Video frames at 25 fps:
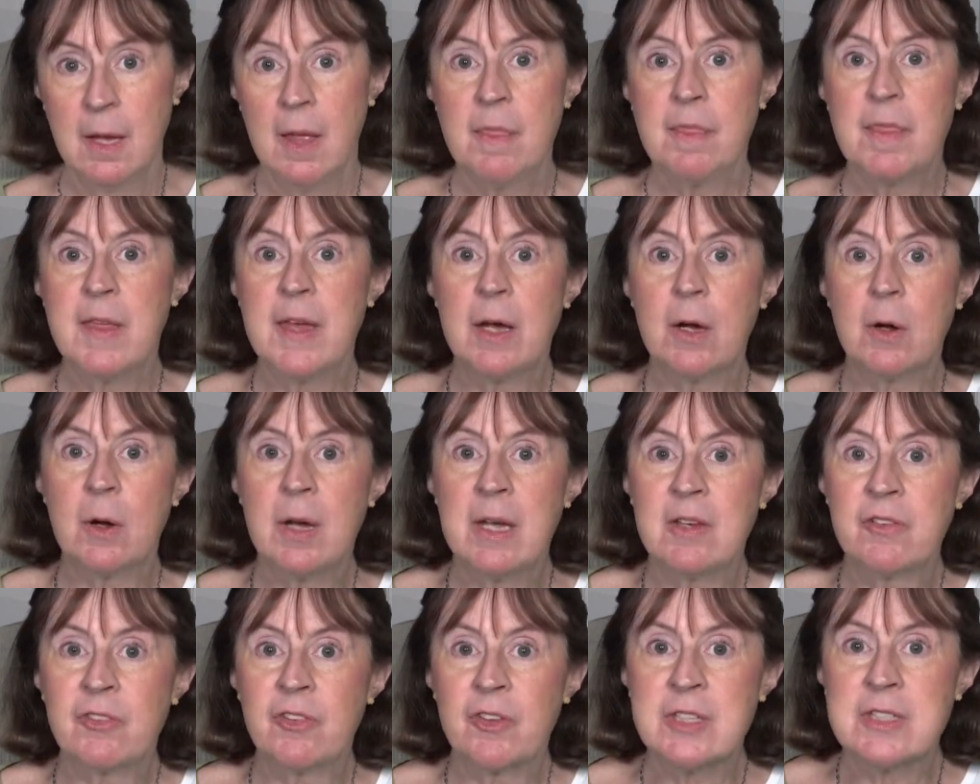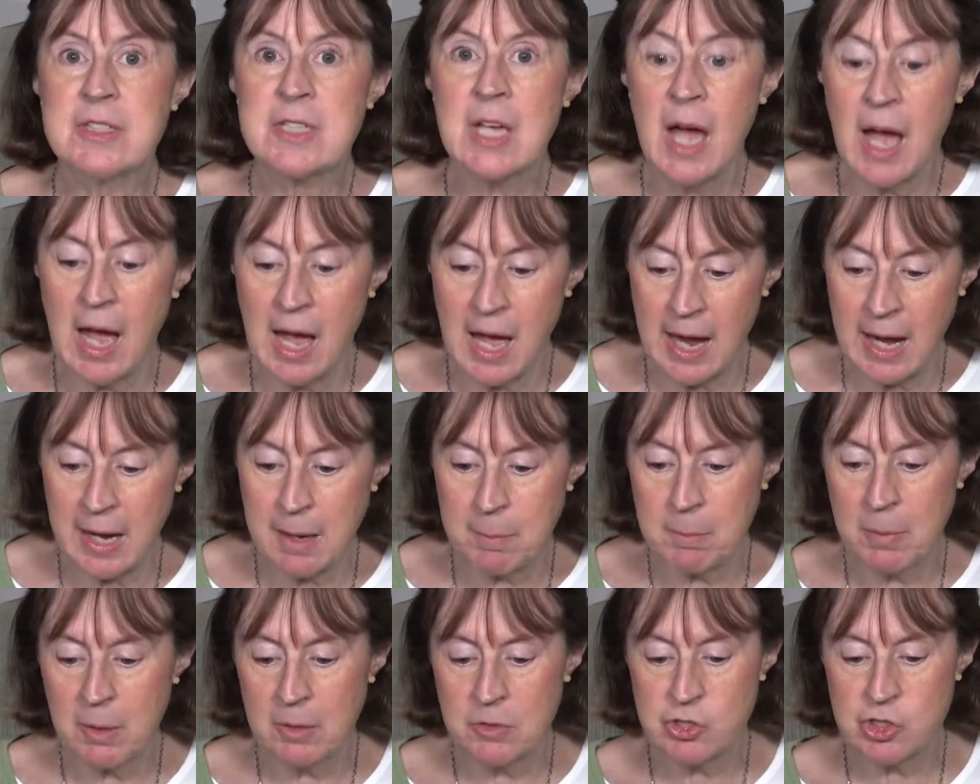There is a
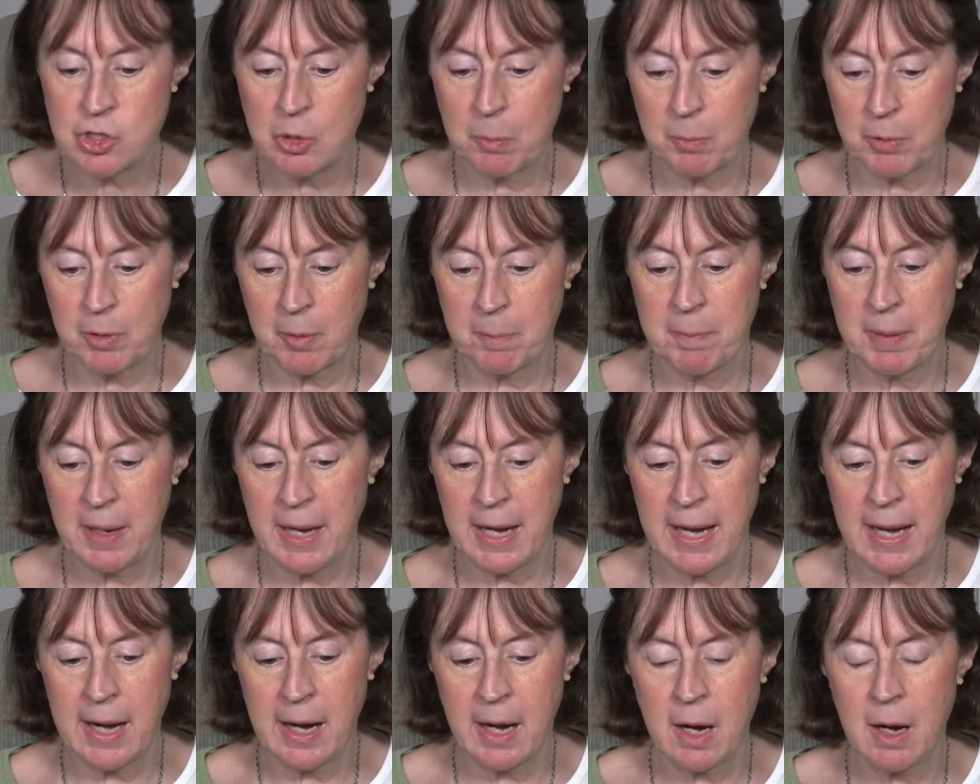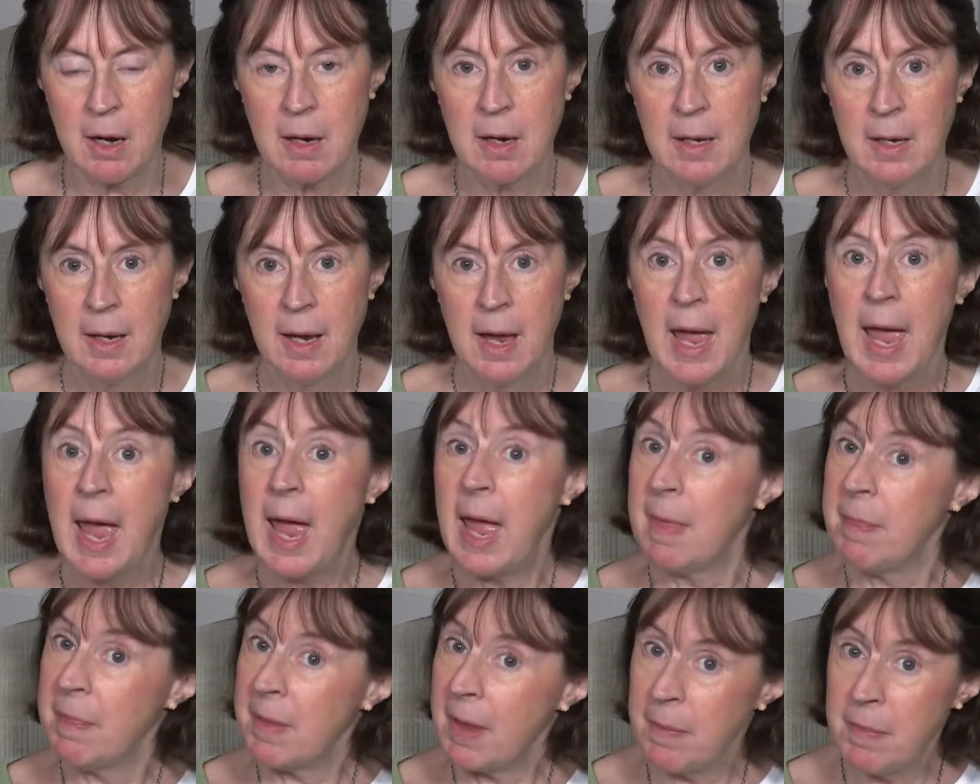time to prepare,
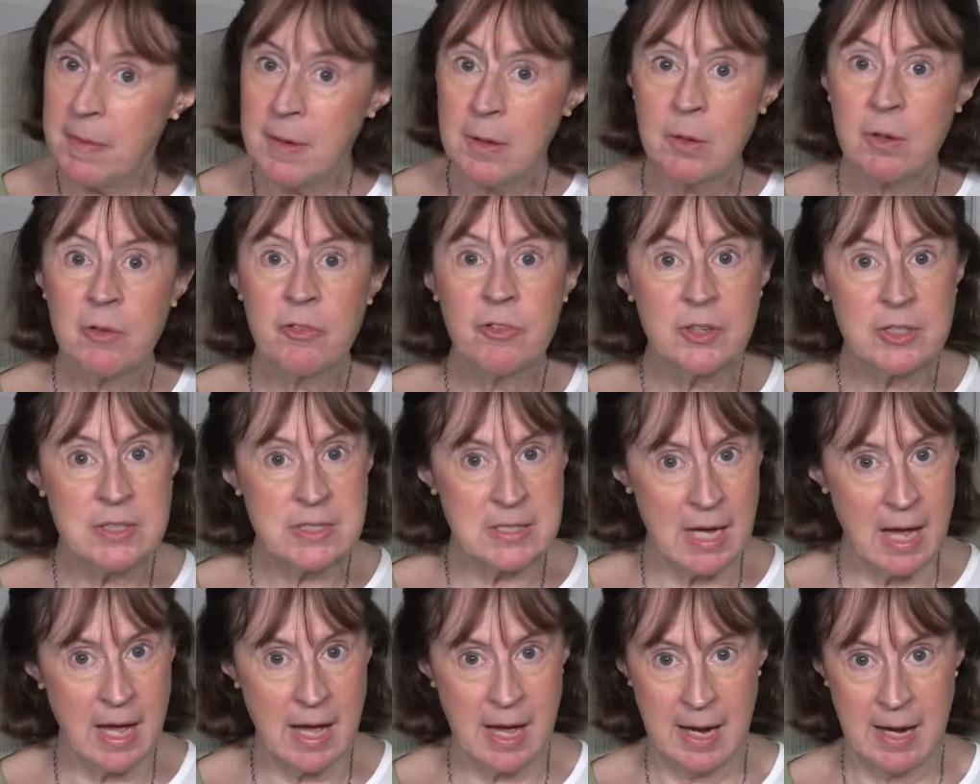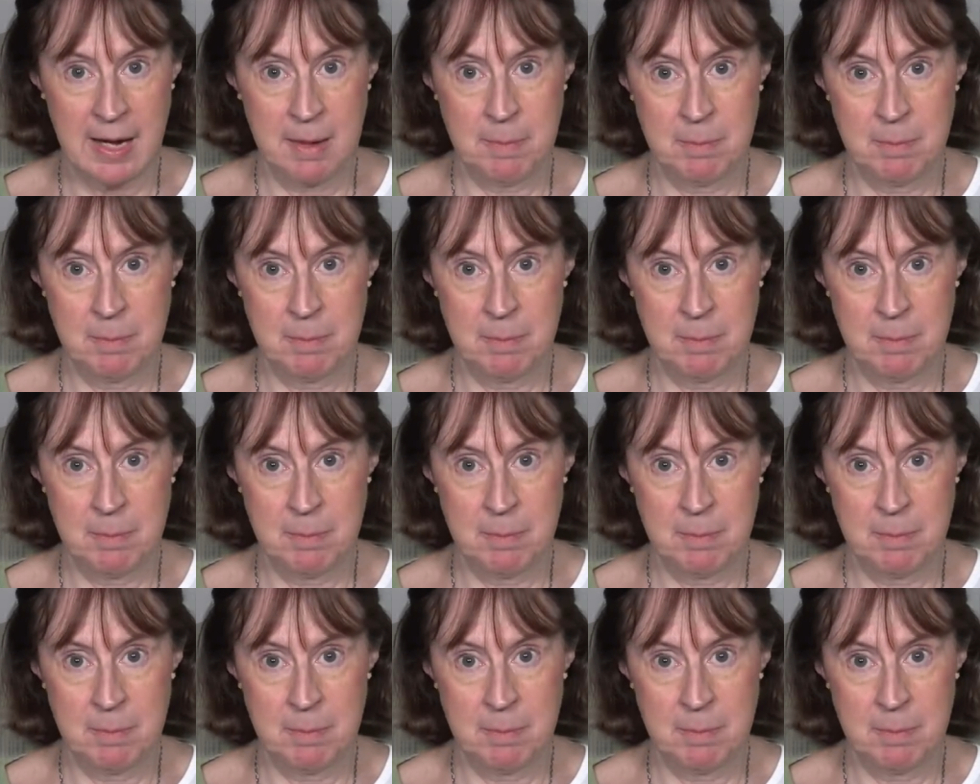and then there is a time